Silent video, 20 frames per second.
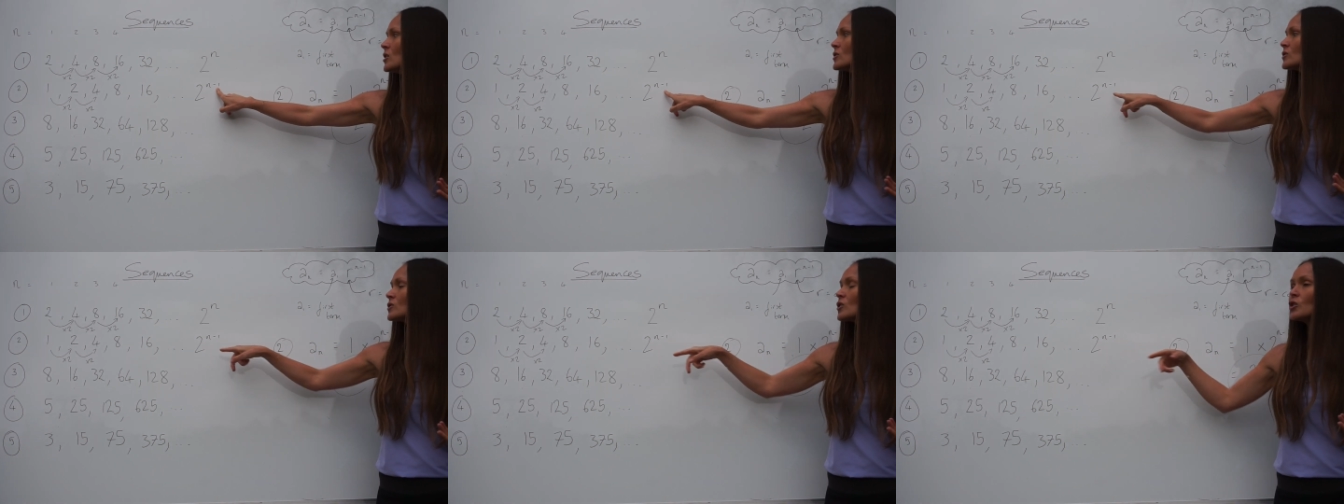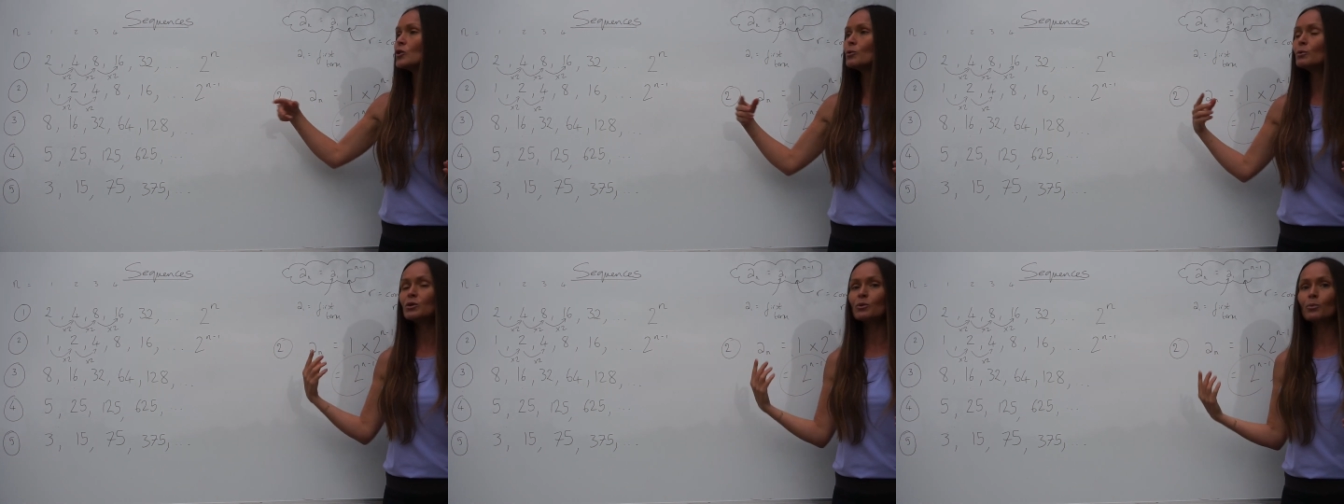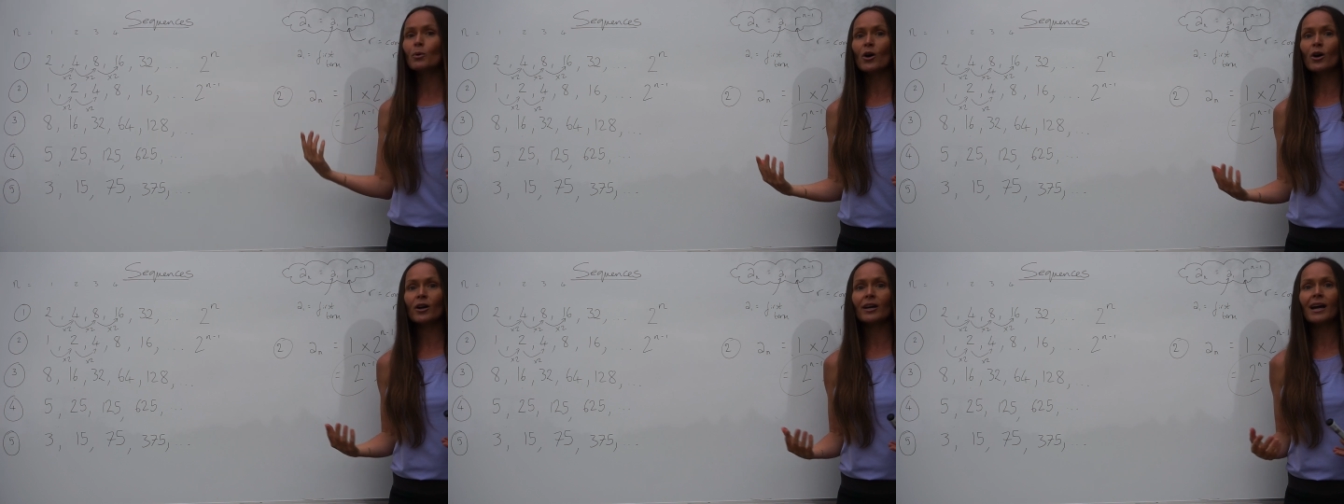so you
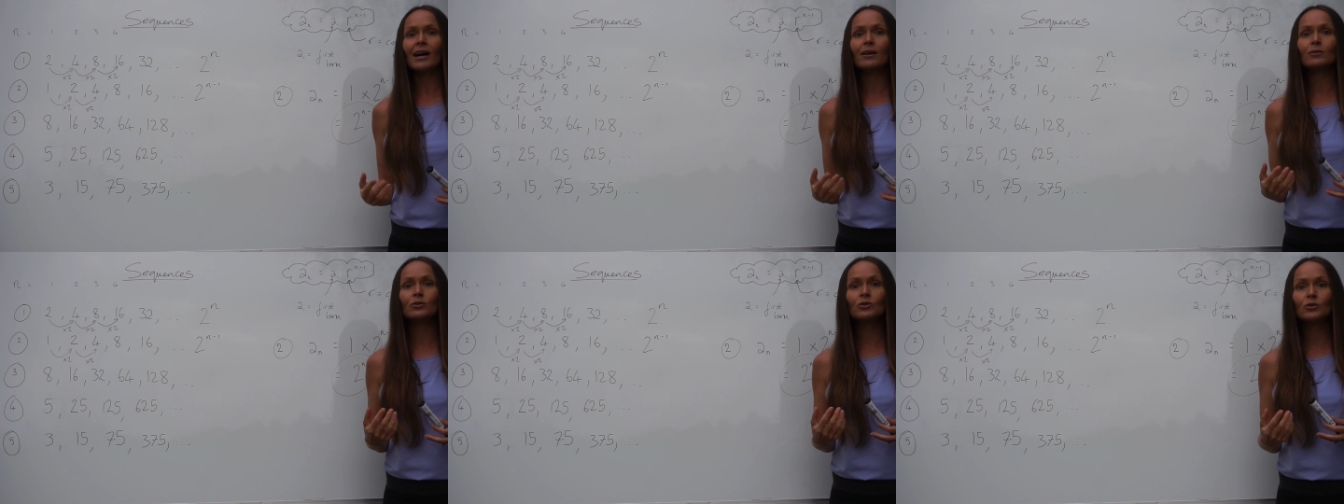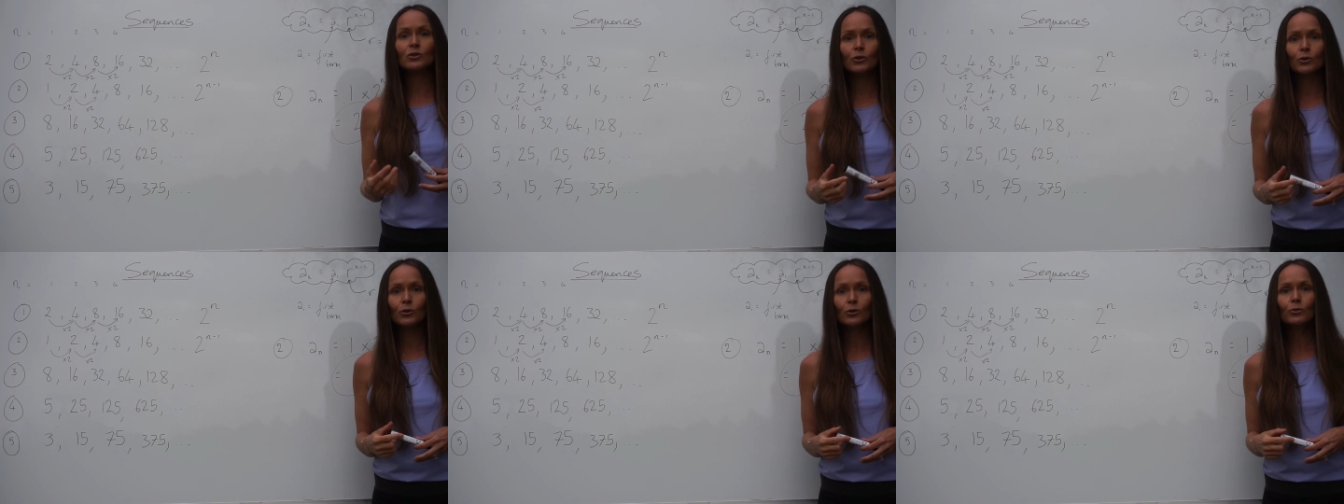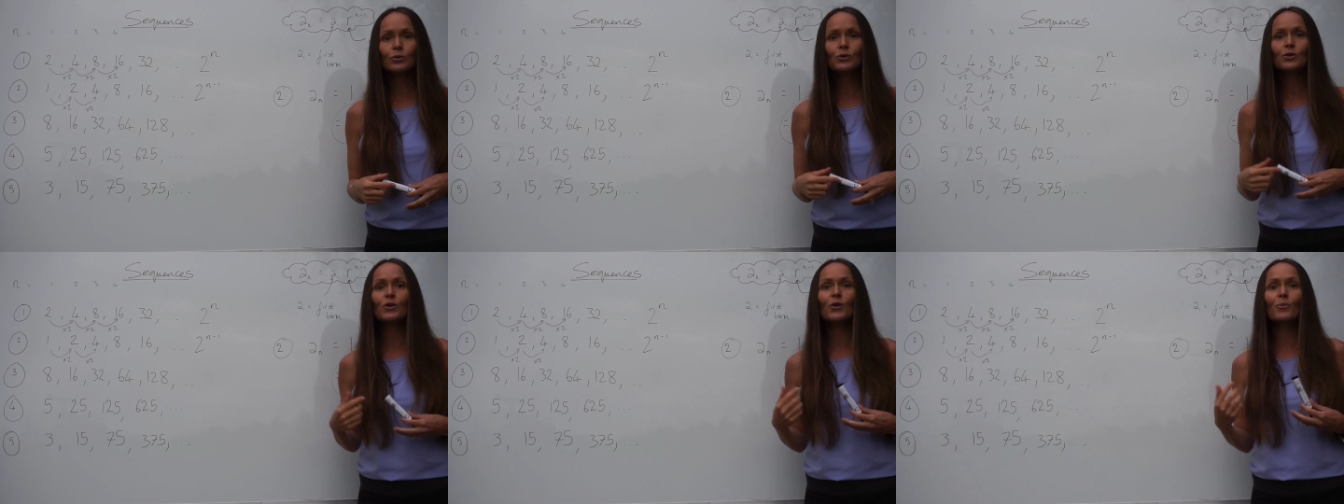would work out
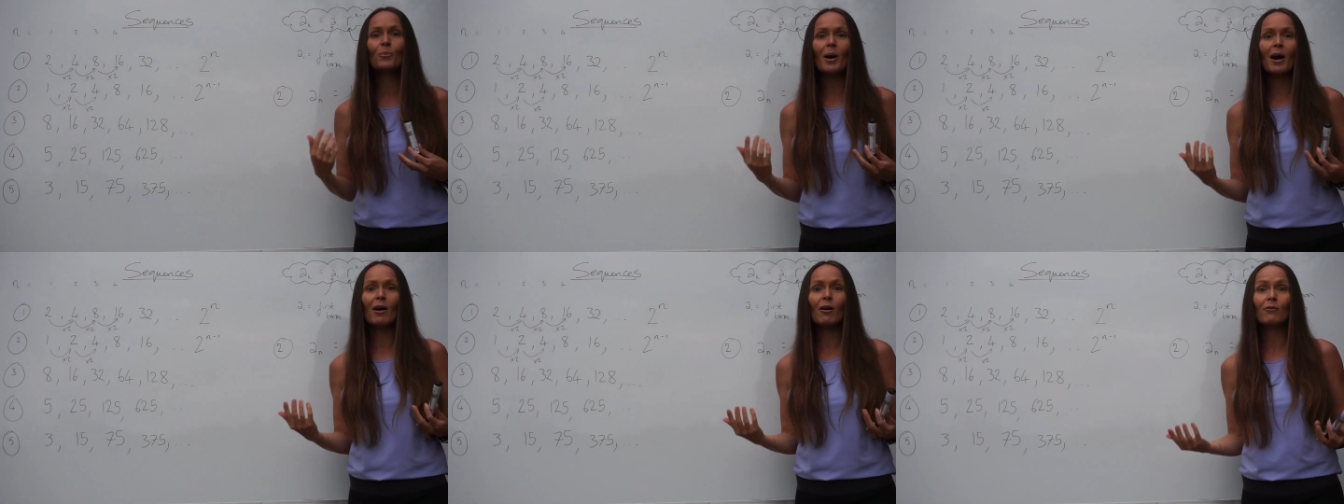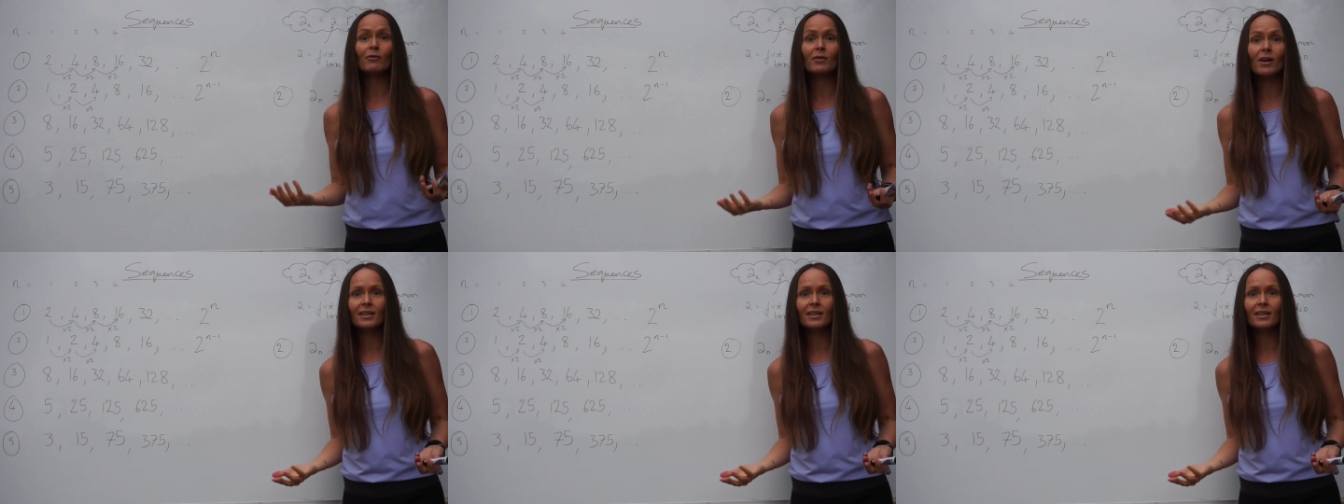2 to the power of